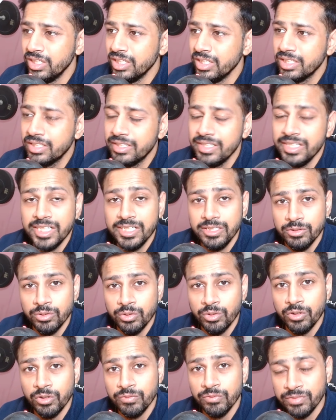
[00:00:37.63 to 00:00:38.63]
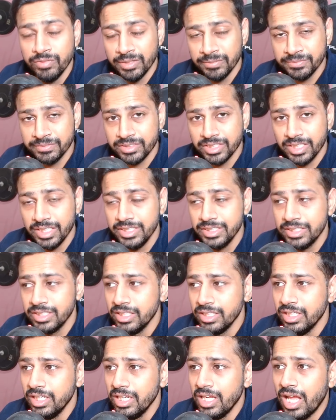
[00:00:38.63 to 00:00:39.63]
create your own website,
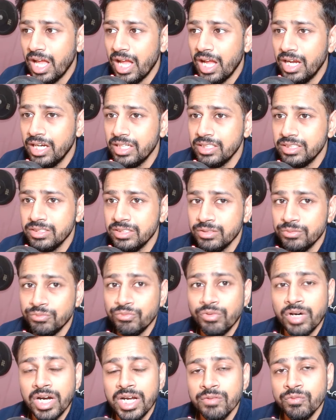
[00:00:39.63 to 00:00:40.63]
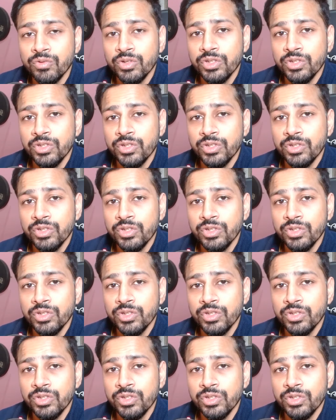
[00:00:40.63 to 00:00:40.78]
and why would you